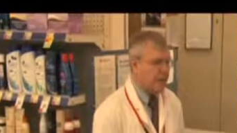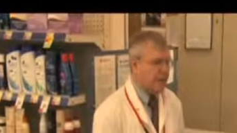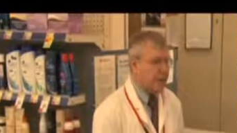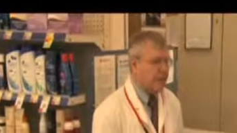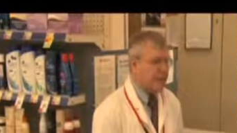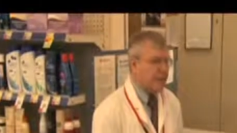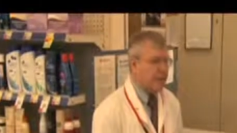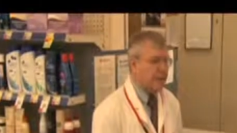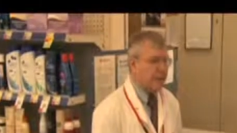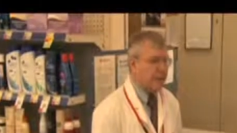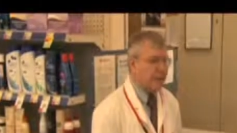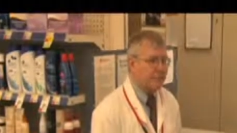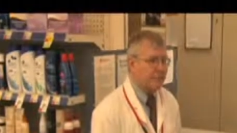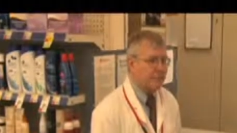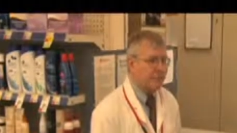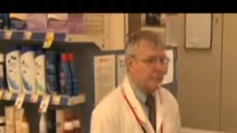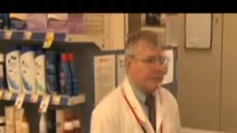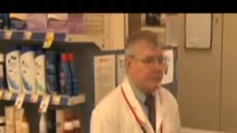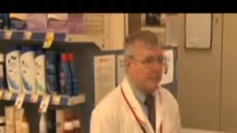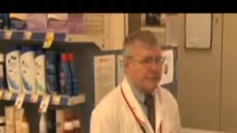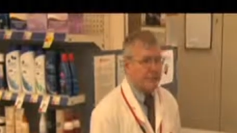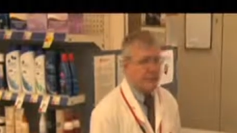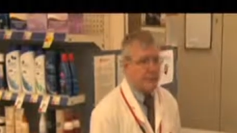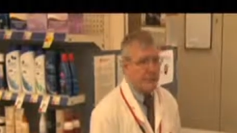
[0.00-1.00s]
and
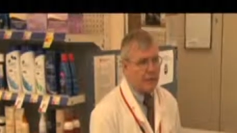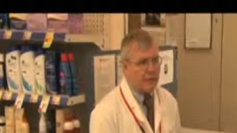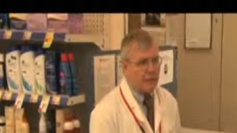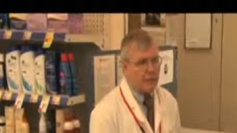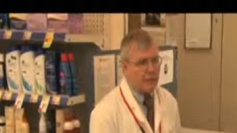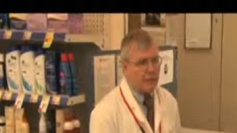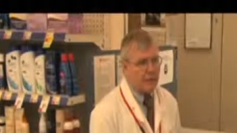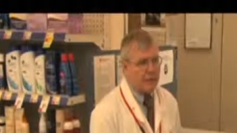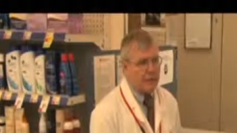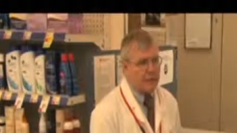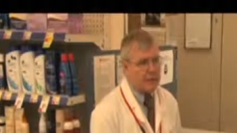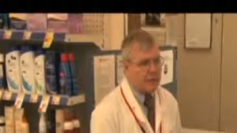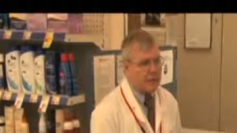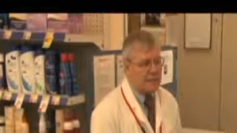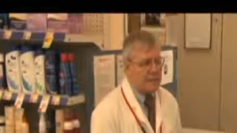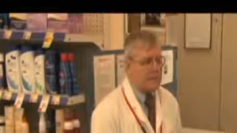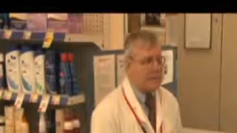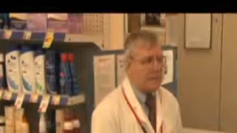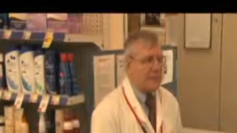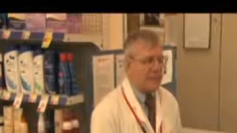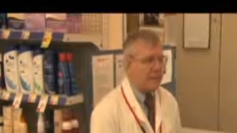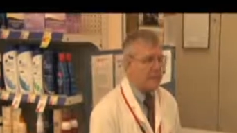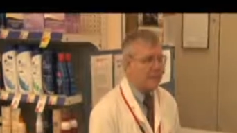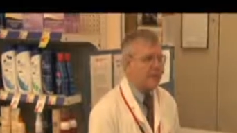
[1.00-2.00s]
believe it or not, in this
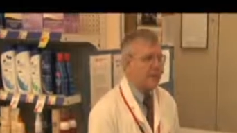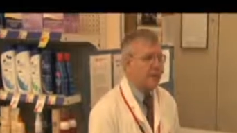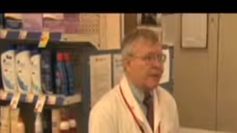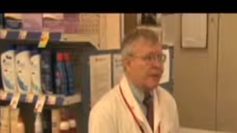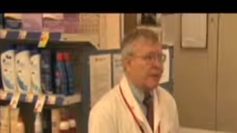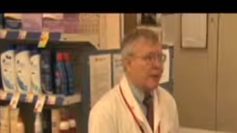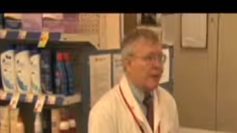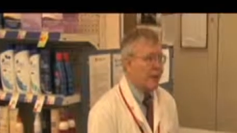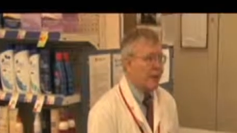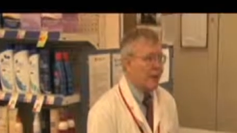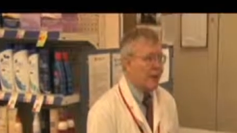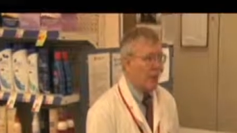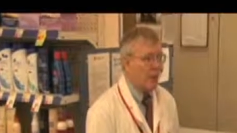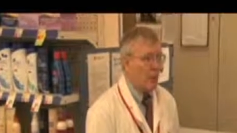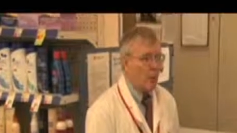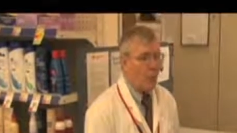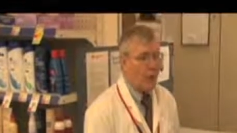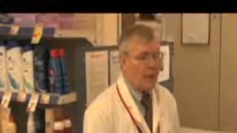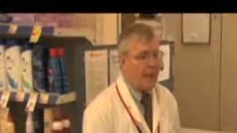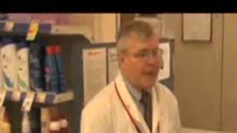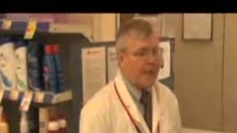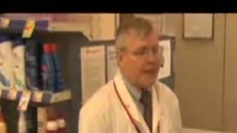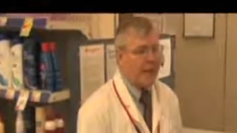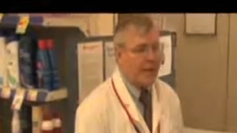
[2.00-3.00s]
country,
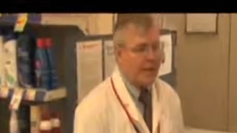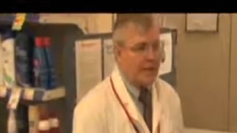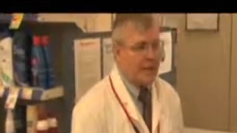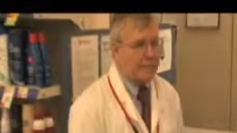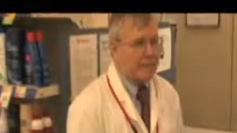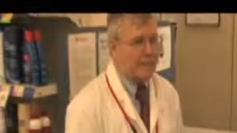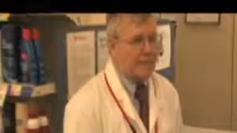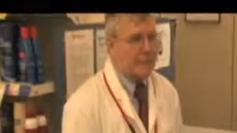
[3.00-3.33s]
1 out of